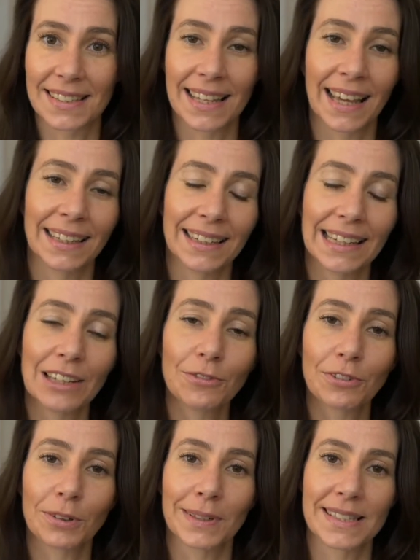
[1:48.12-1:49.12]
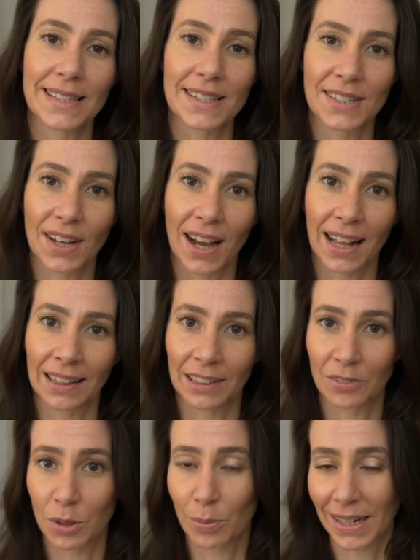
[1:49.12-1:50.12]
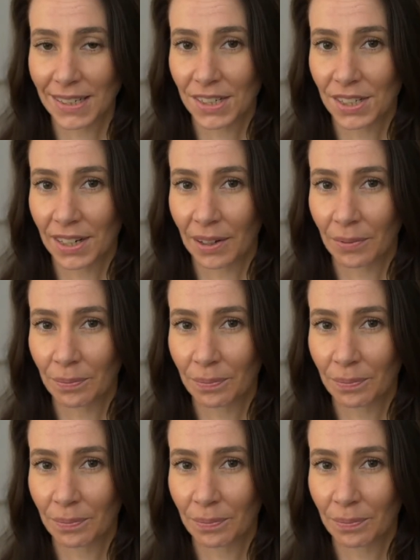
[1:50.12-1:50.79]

that influence the style of the practitioner.